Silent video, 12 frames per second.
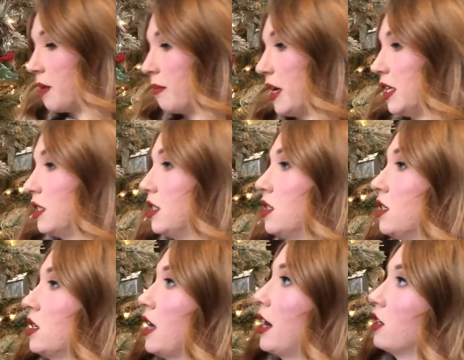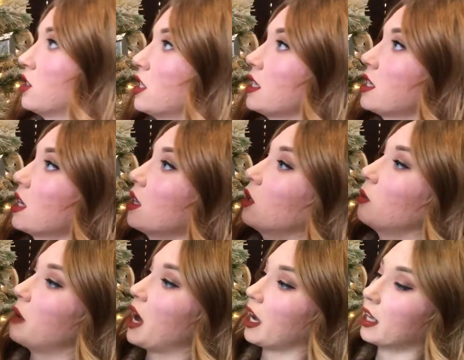But yeah, it just has like a little
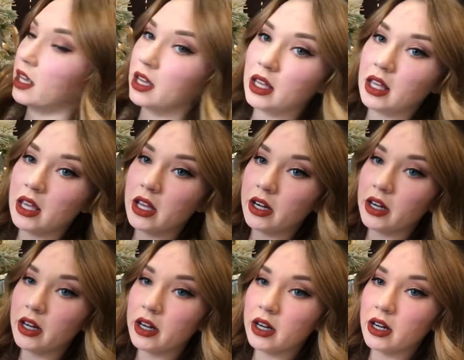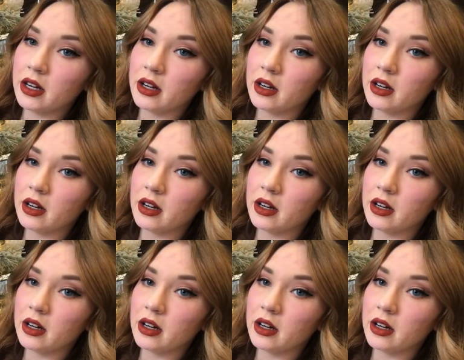pocket here,